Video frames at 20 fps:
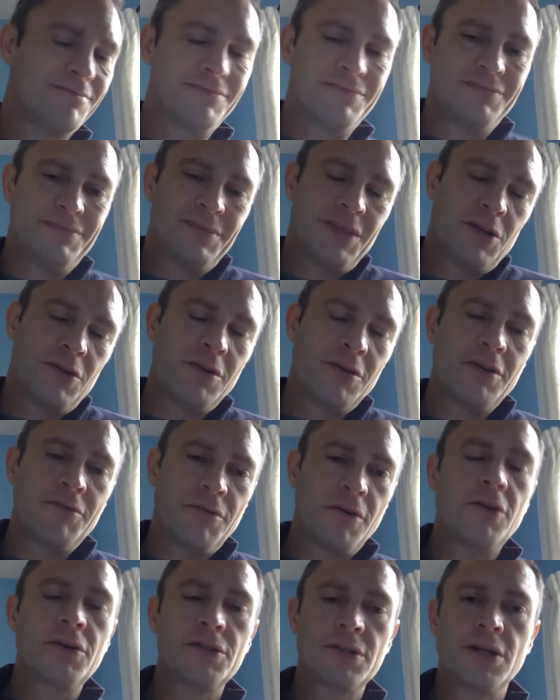it
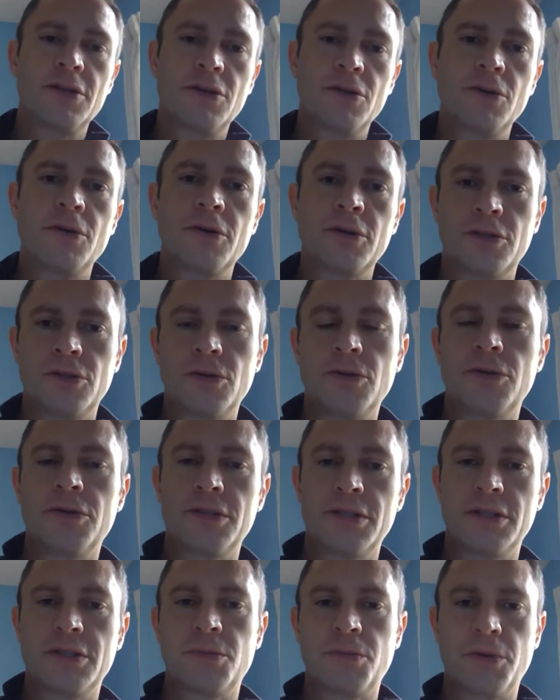falls on your
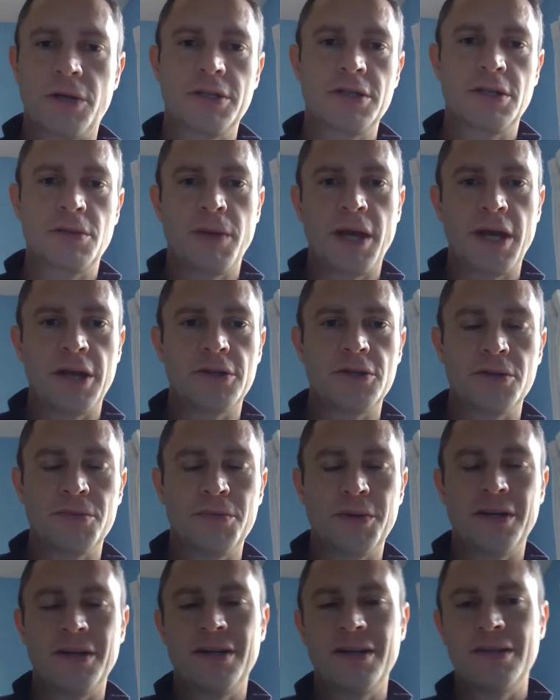shoulders as a project manager,
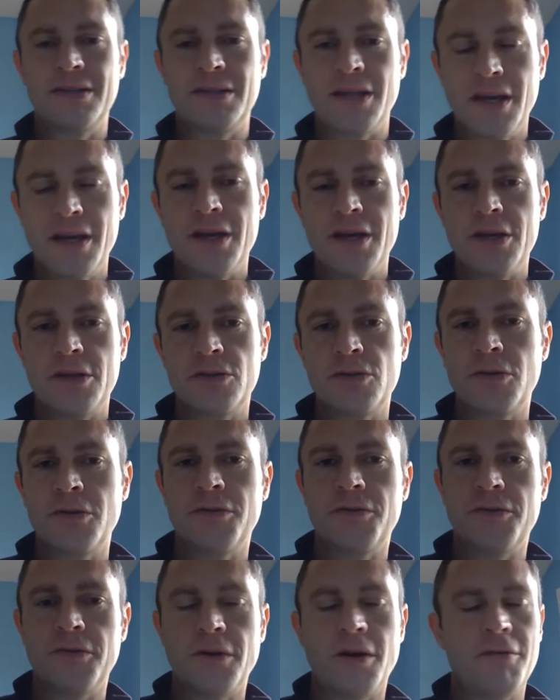but it is sort
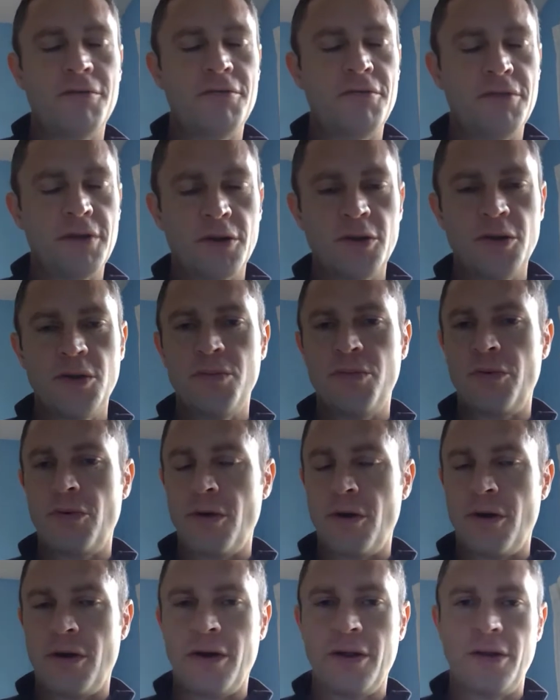of a very
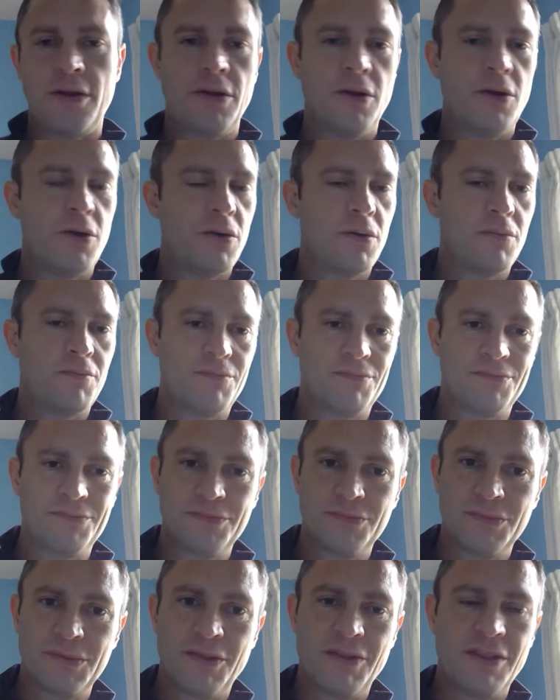broad
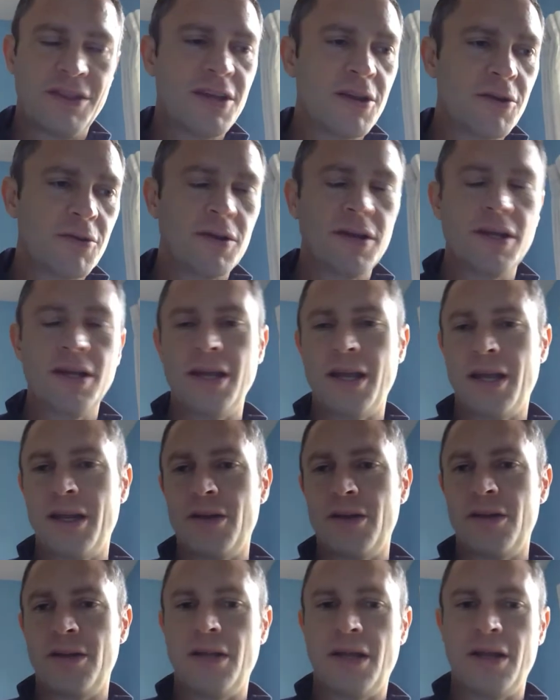theory
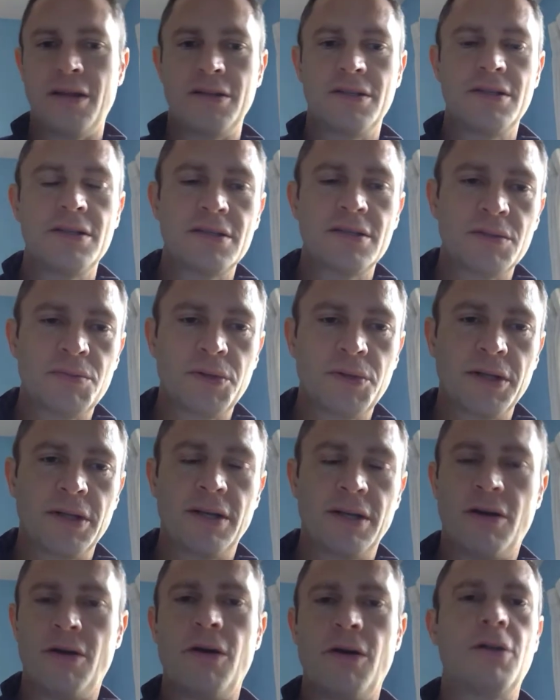and
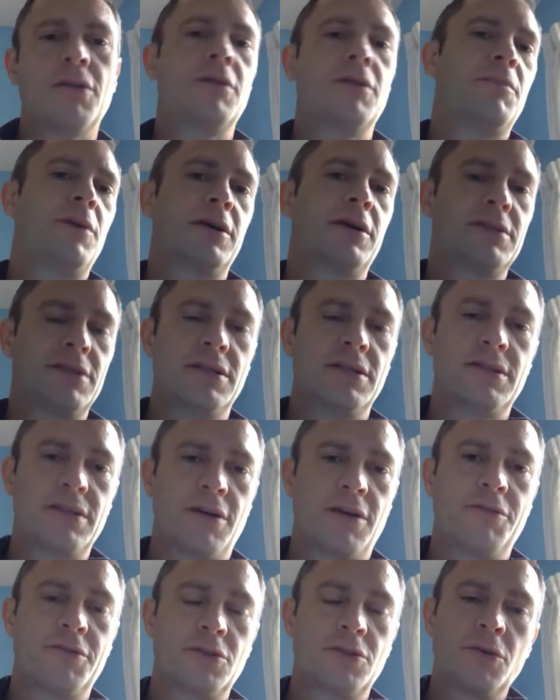discipline all amongst
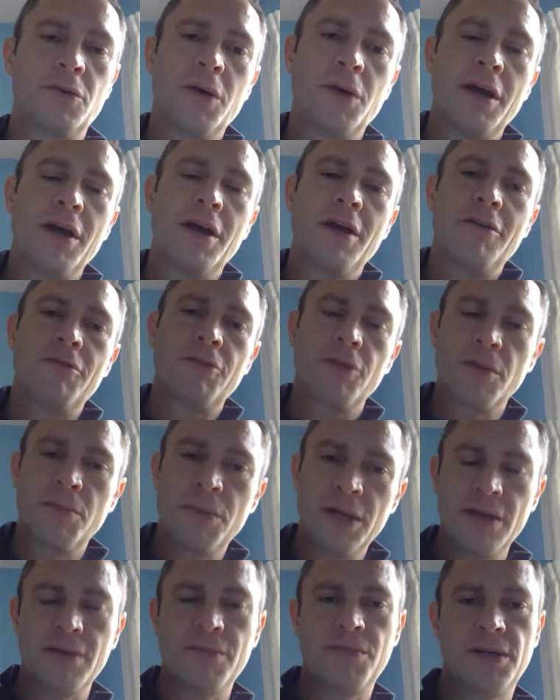itself. So for the
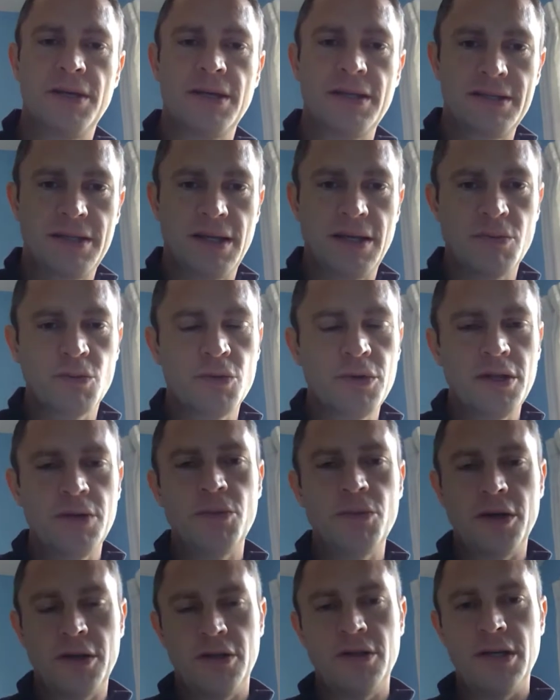PMP exam, really
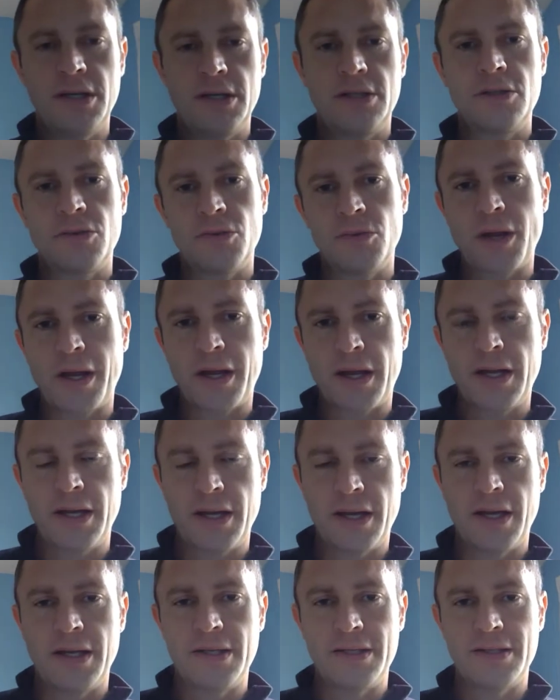what you need to
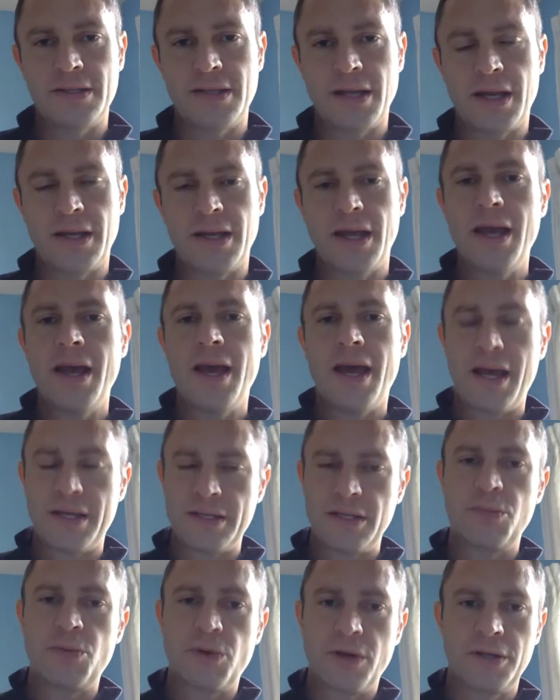recognize is that
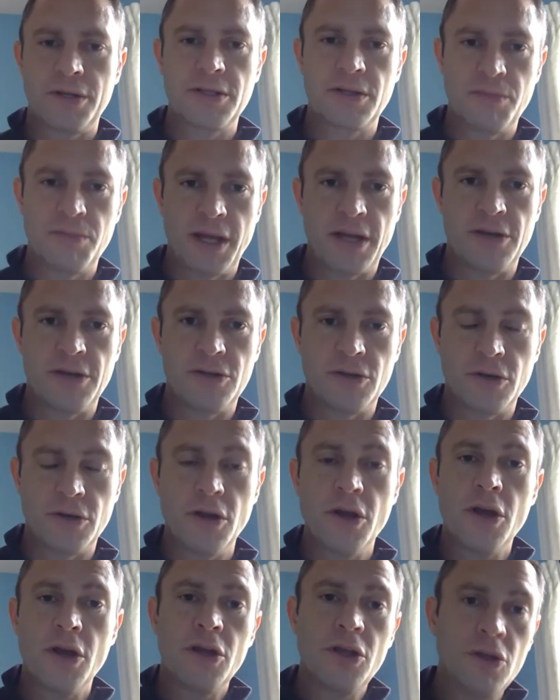as a project
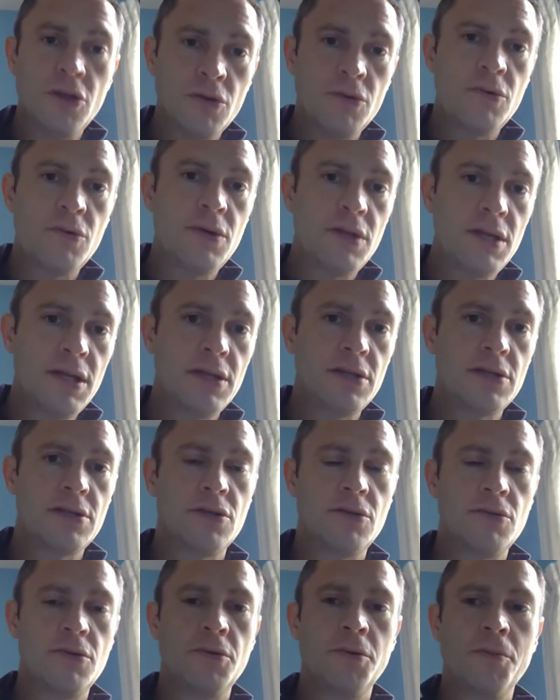manager, you need
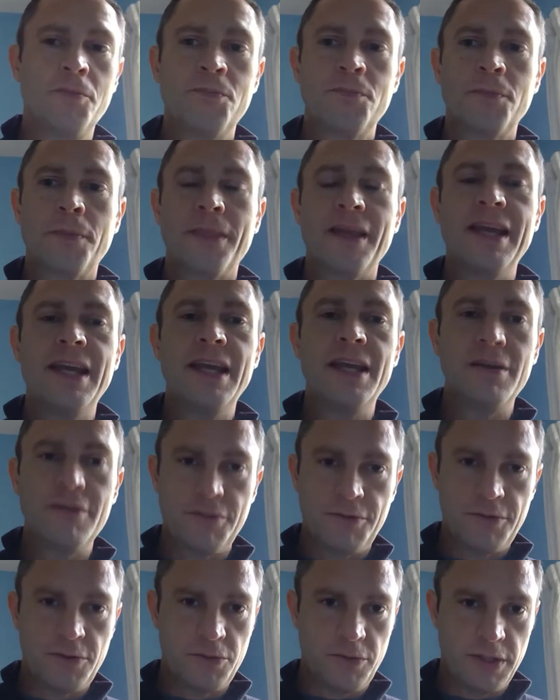to
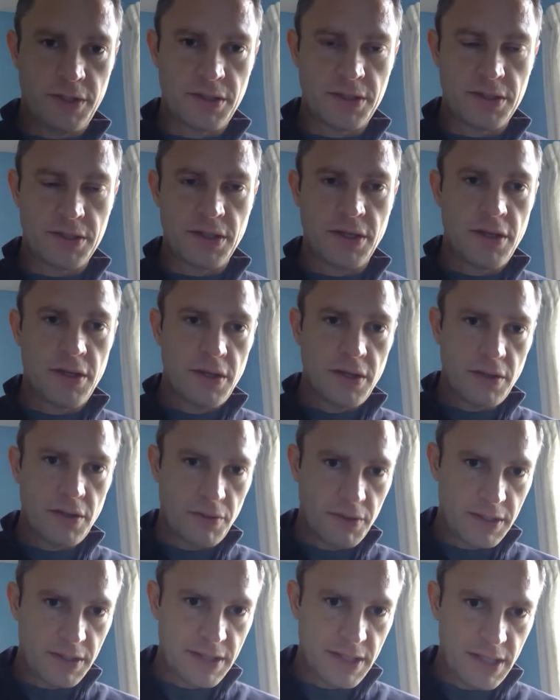influence
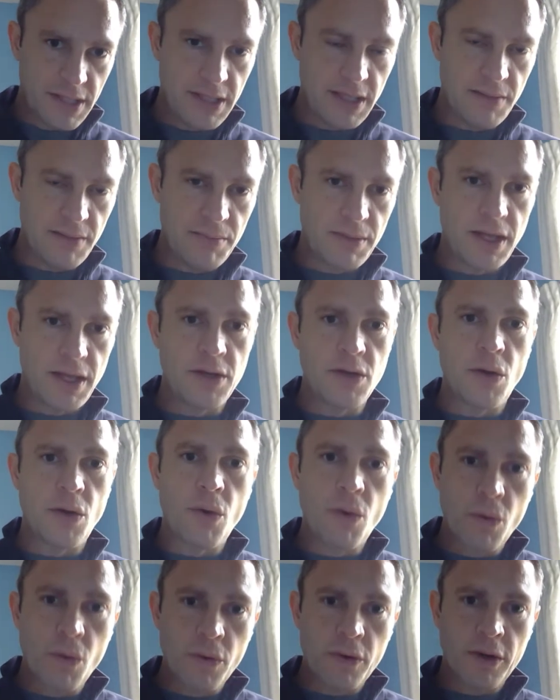the team and
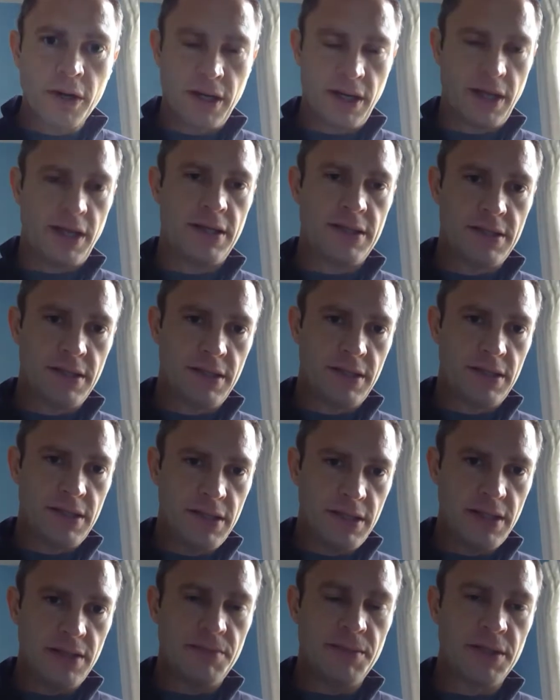organize the
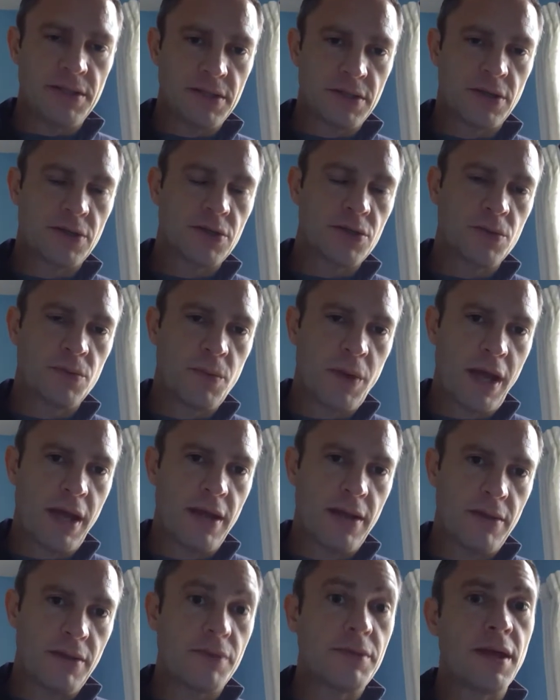team in such a
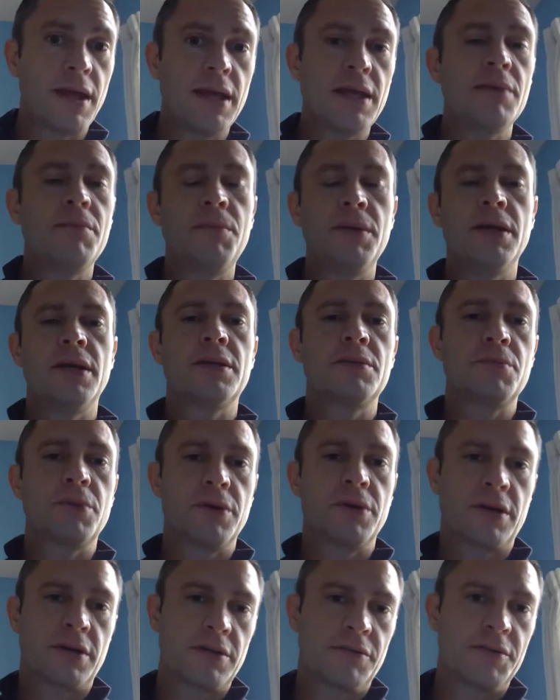way that they could be as
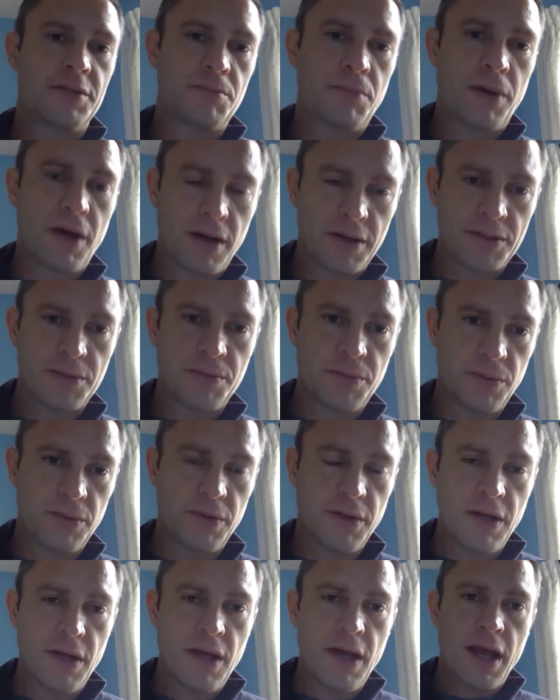productive as possible.
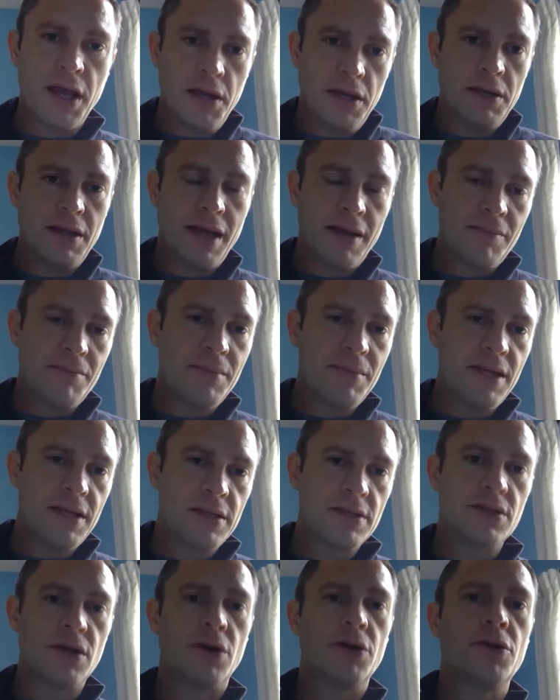And that
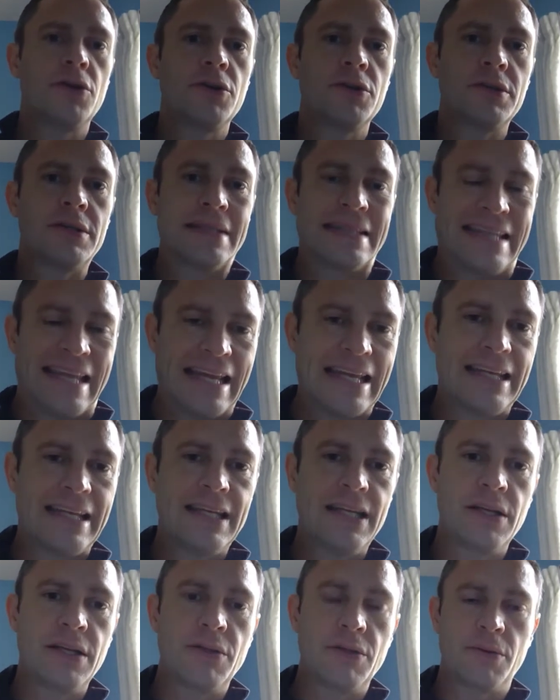means
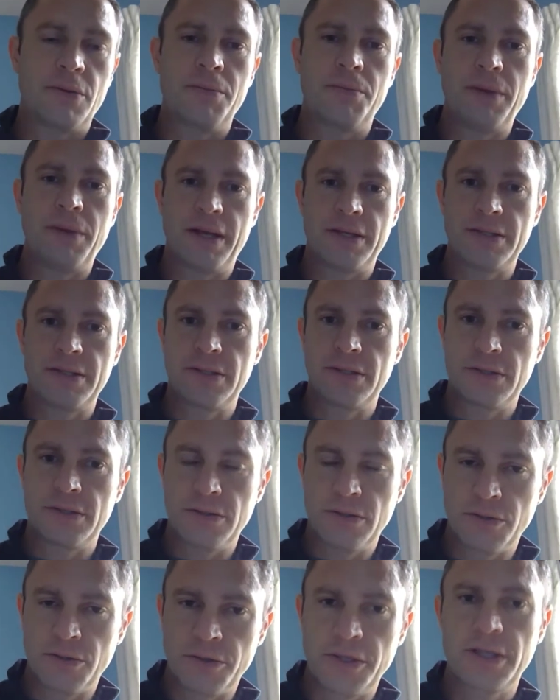understanding their best
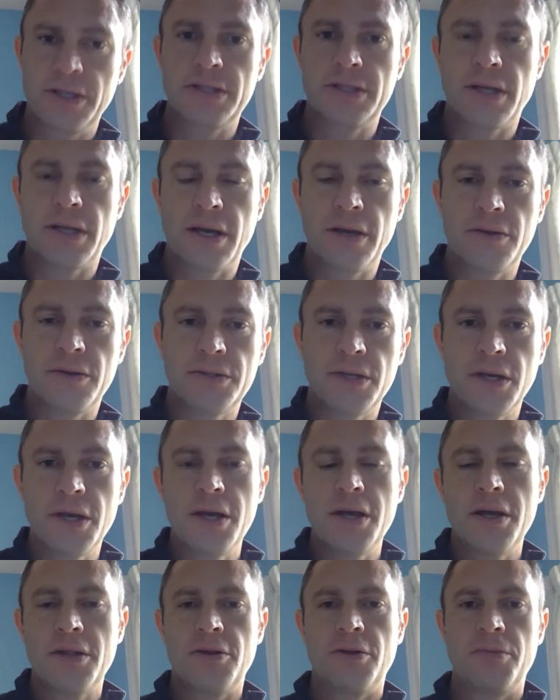learning styles, their